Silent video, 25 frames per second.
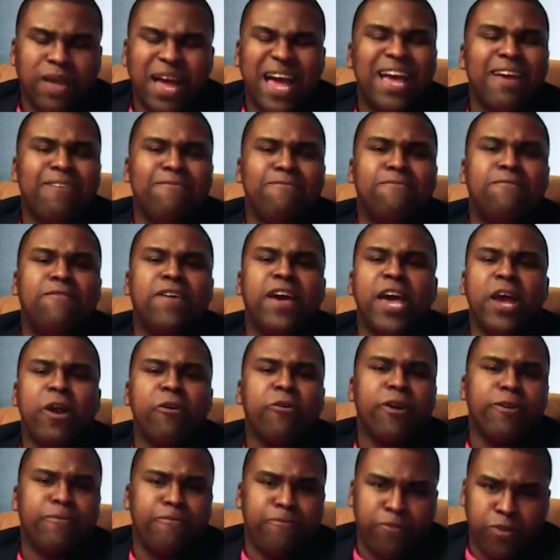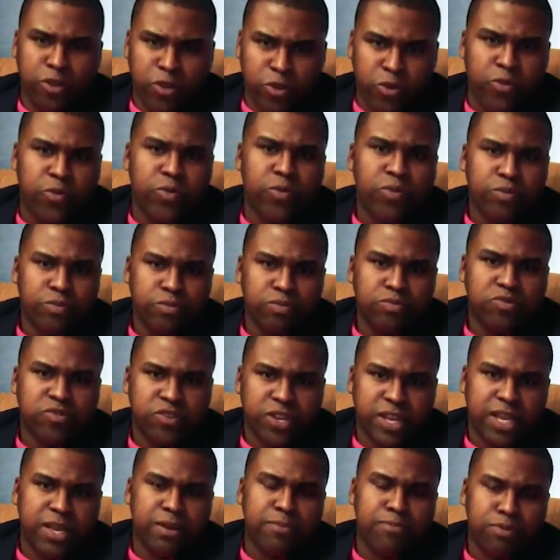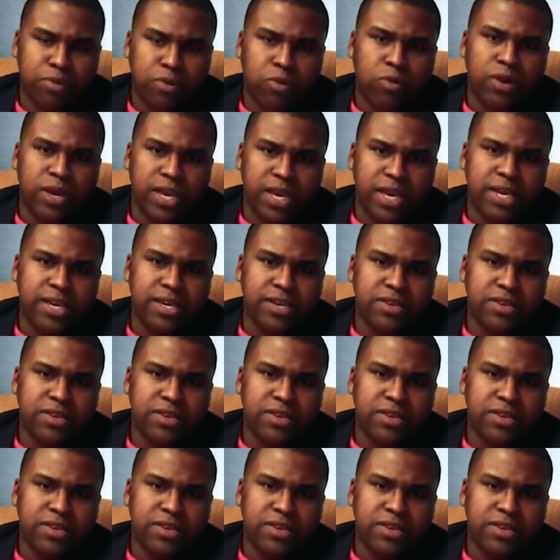a very few city employees,